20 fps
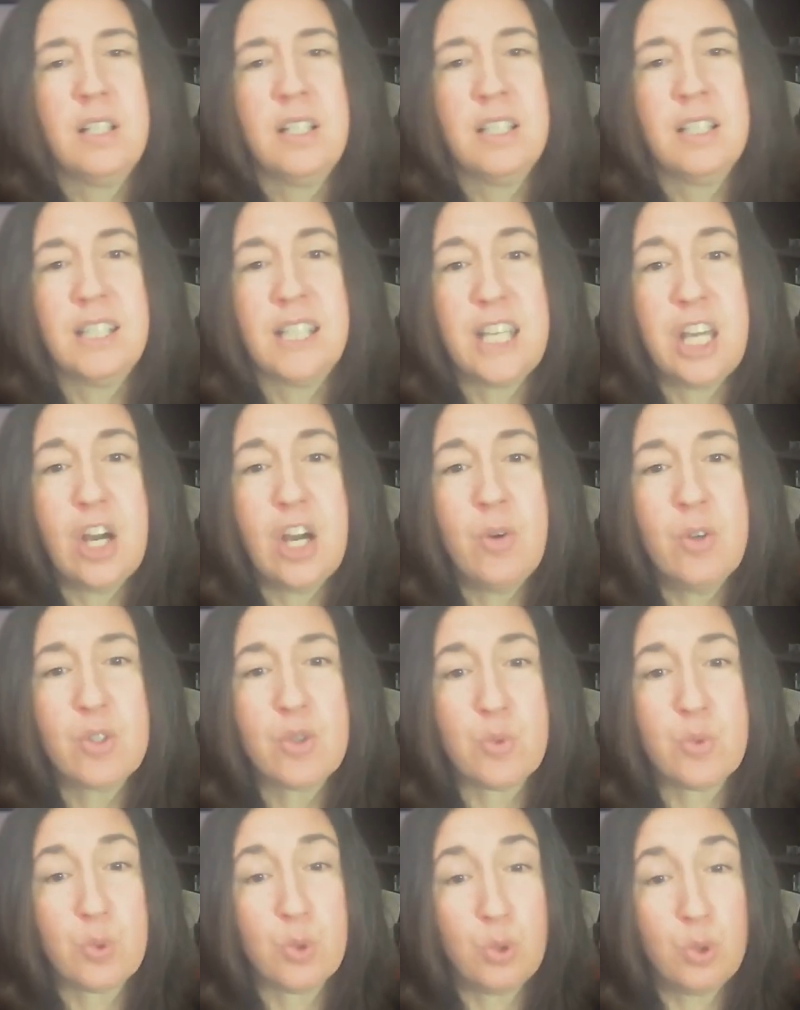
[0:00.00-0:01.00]
Leo is
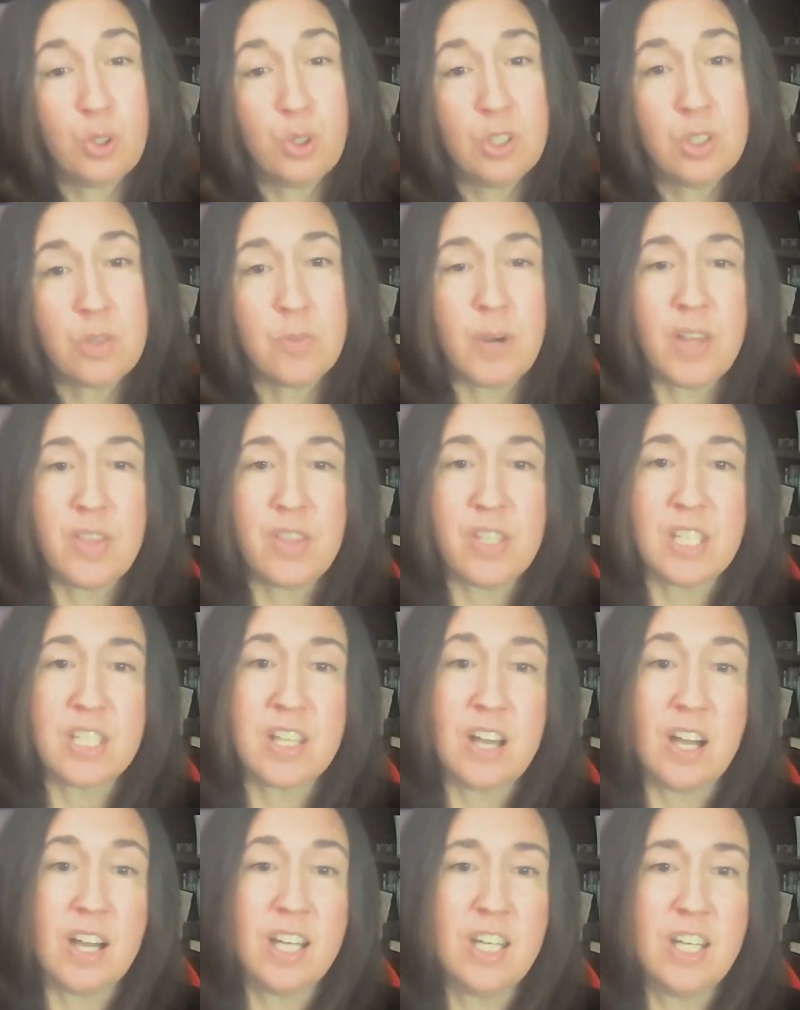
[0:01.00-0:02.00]
ruled by the
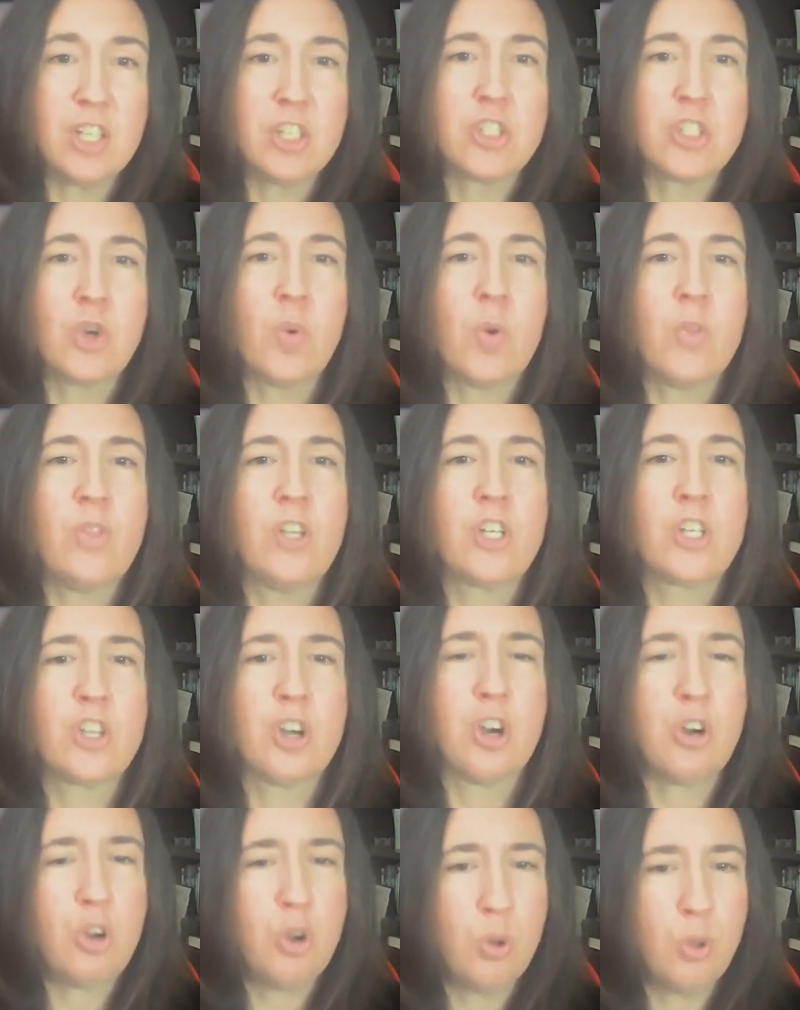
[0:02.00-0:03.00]
sun, so when the
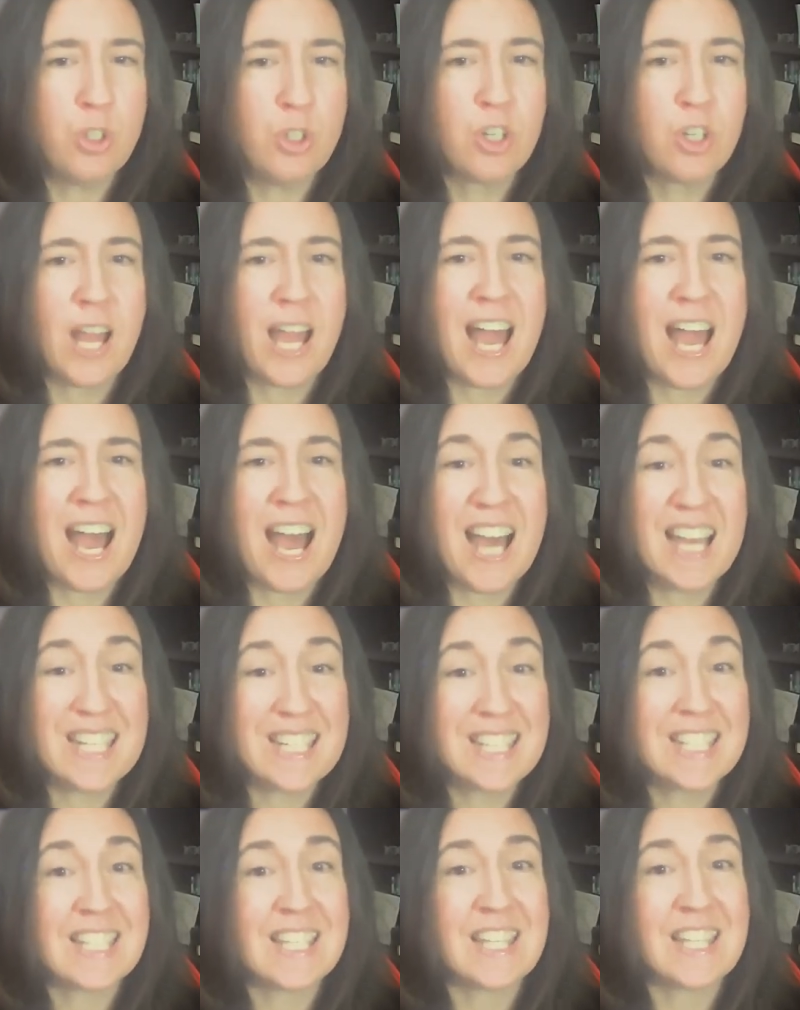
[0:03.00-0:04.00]
chart holder
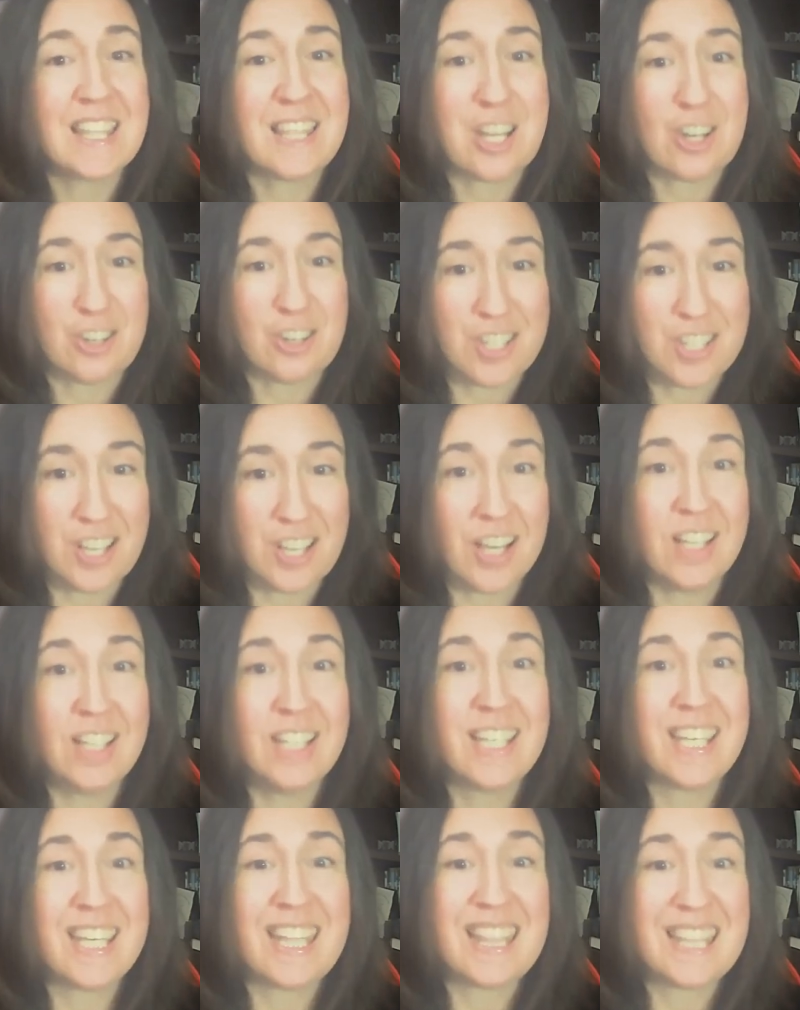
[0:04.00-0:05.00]
has their
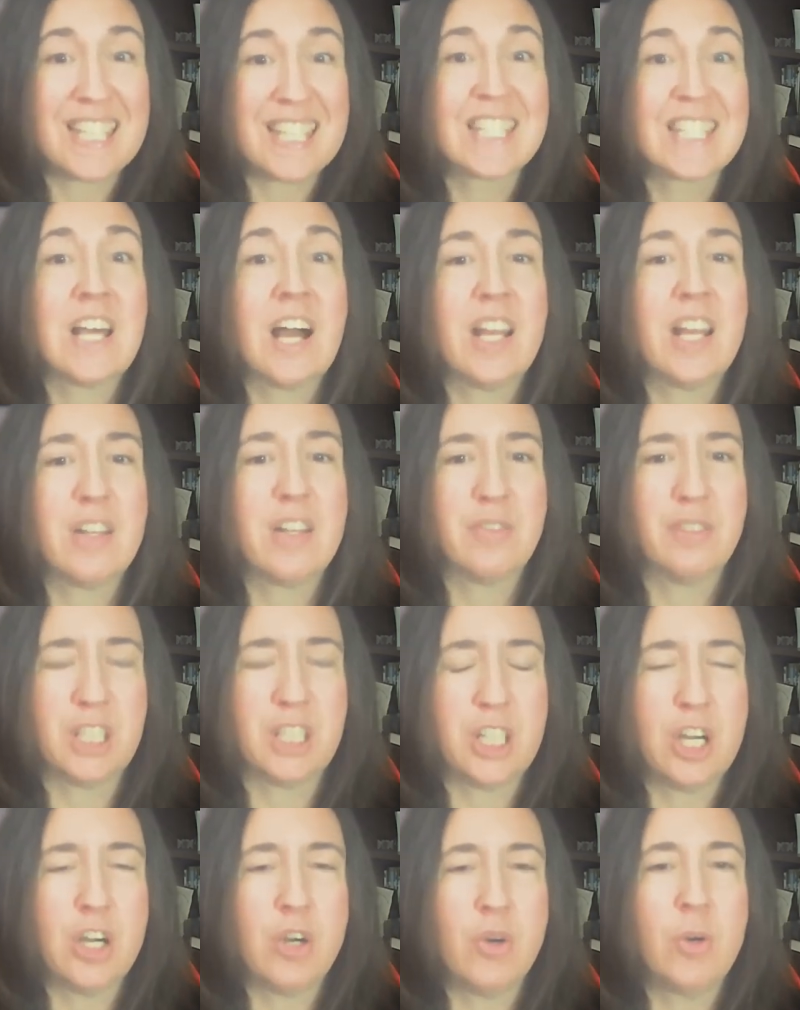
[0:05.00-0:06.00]
sun in the sign of
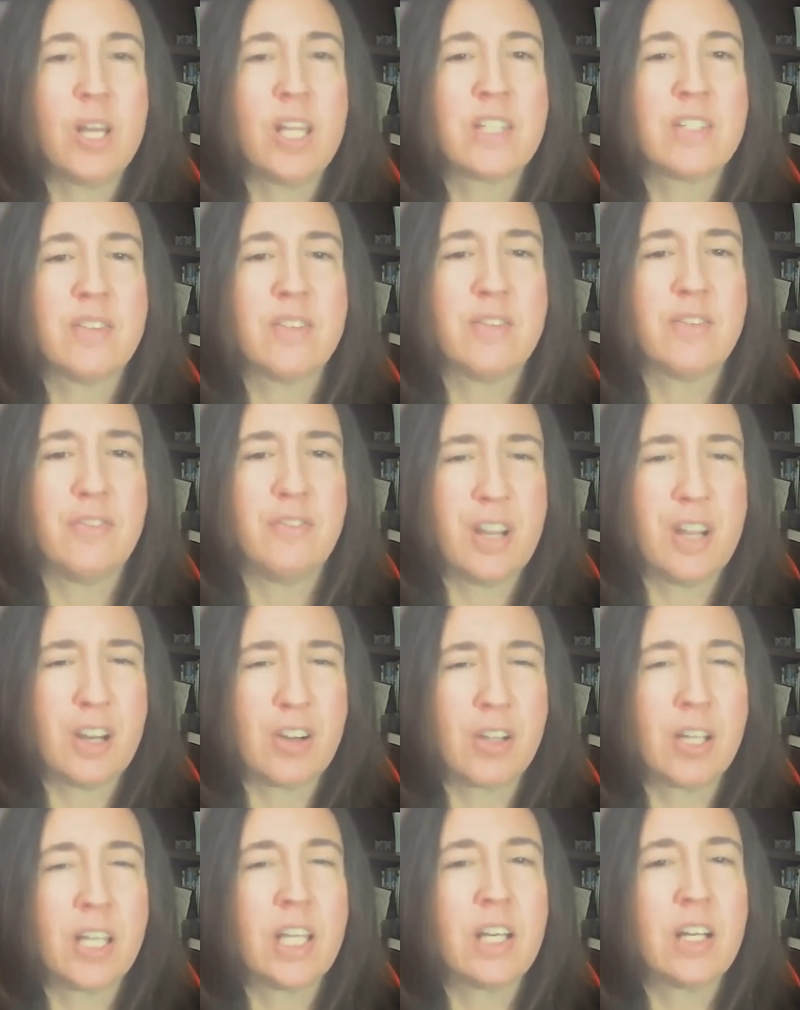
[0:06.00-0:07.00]
Leo, it's
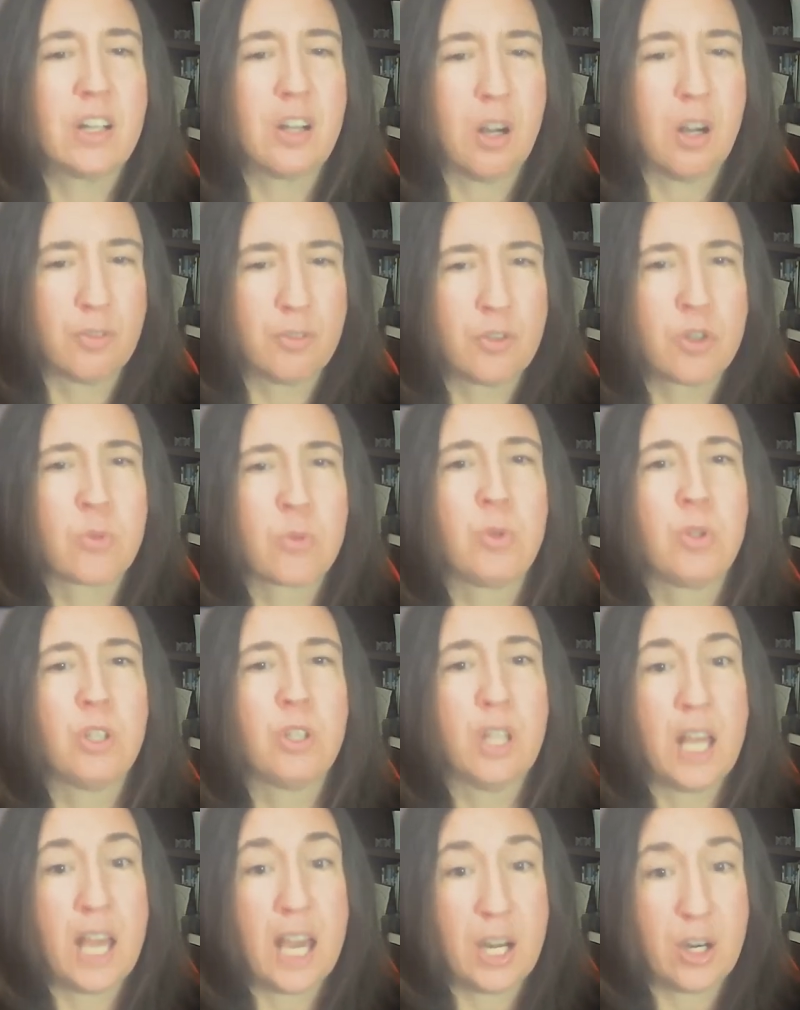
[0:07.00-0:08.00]
very
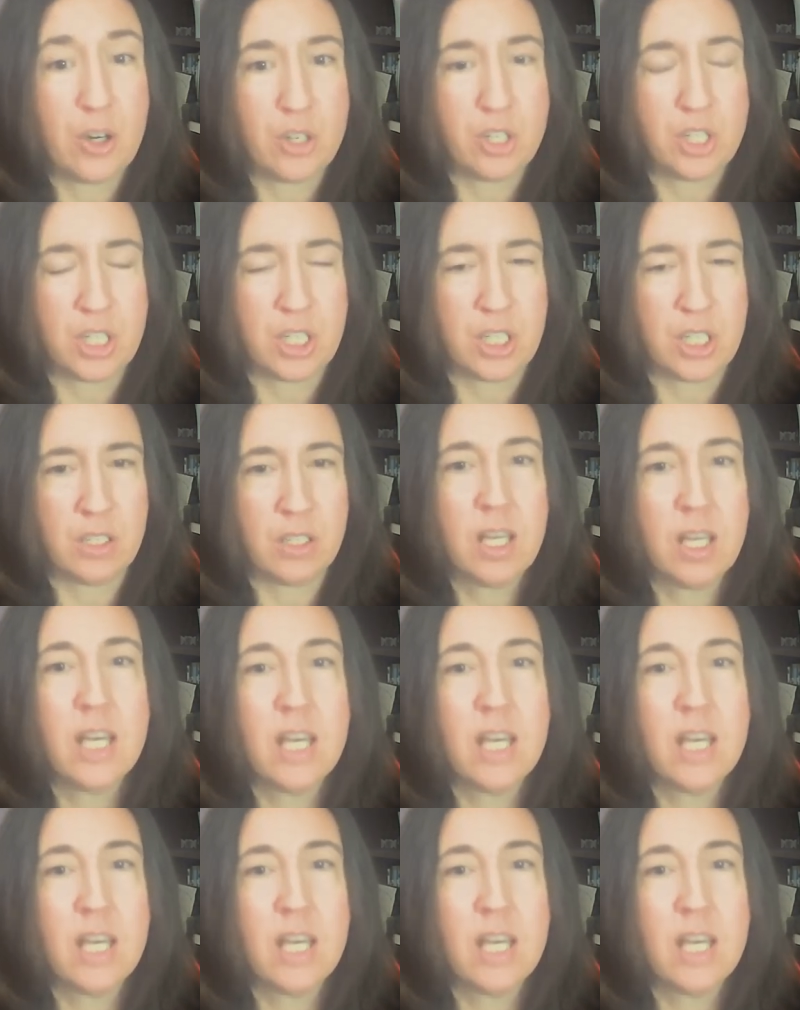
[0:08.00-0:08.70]
comfortable energy.